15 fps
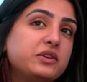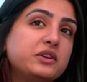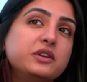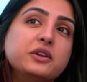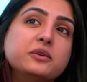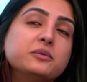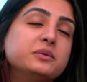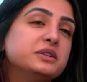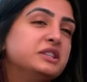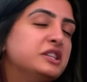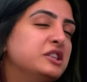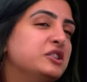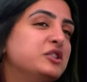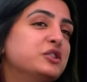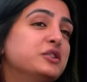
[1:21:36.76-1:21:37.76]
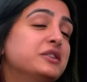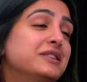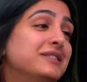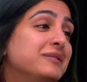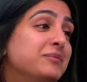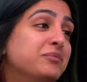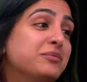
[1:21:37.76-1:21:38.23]
you know, it's his third,
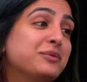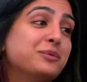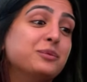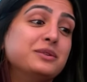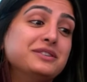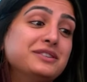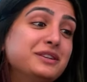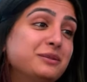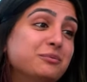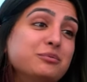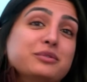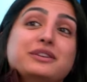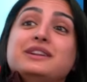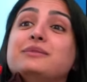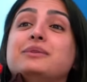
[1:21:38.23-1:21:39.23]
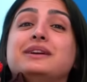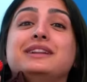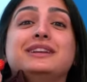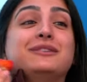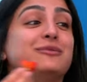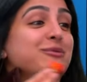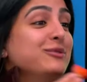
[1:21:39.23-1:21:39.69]
we're sitting pretty,
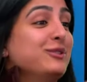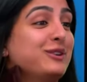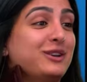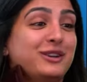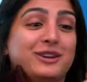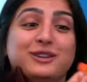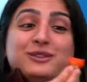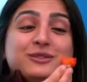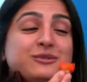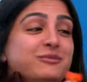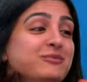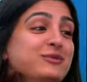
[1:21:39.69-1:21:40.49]
buddy. Look at us.